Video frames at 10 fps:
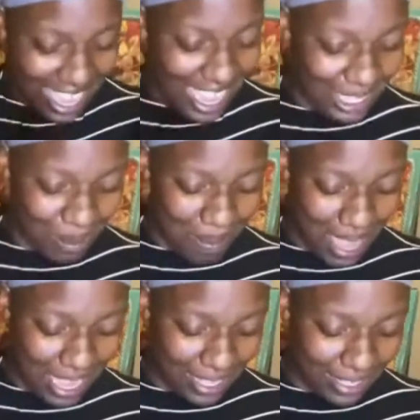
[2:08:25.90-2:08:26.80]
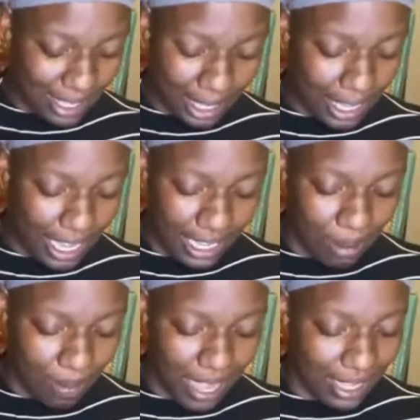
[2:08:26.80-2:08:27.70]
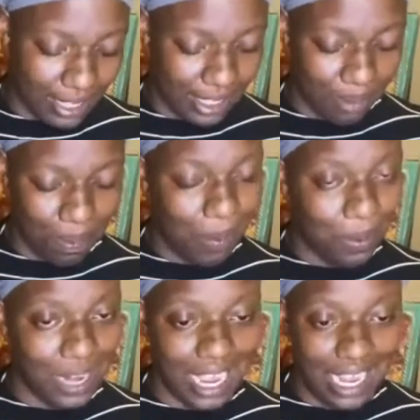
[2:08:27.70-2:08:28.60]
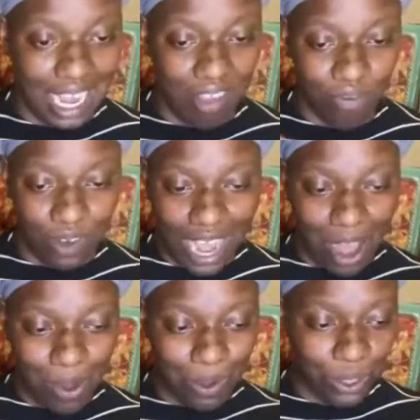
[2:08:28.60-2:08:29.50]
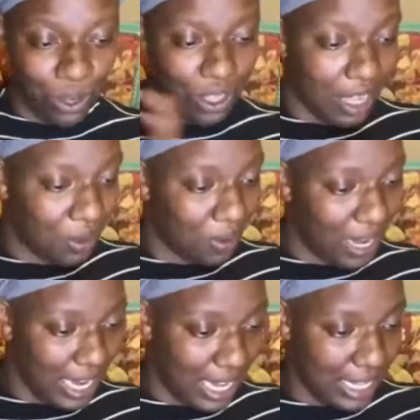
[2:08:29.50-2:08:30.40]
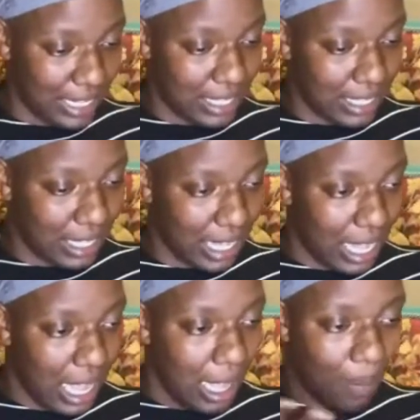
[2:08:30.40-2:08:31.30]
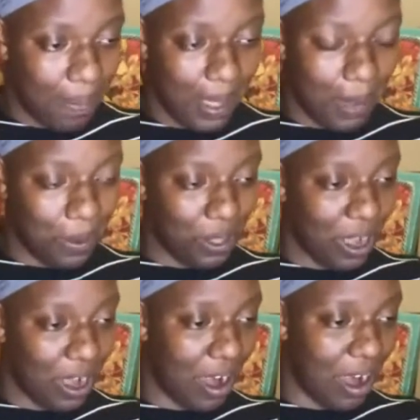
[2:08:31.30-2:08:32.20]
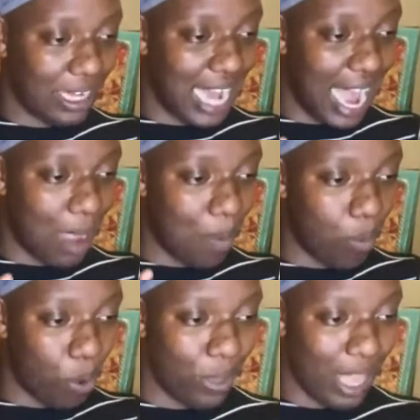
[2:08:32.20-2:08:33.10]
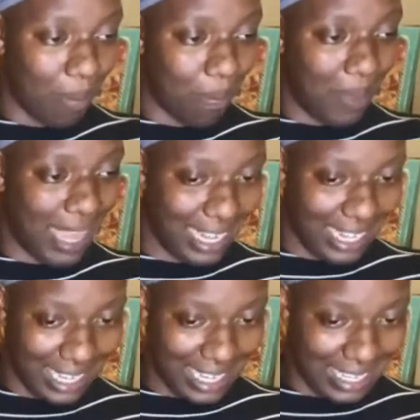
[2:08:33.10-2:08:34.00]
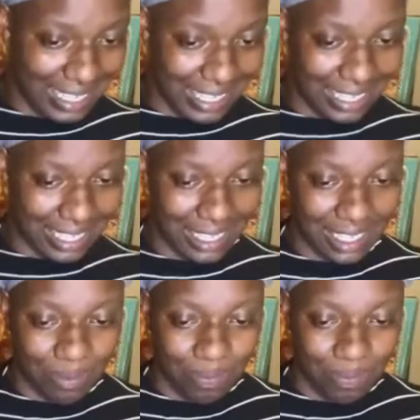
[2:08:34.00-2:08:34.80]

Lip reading: It's a mess. It's a mess. People not getting their flowers or their credits. People are dying broke and penniless.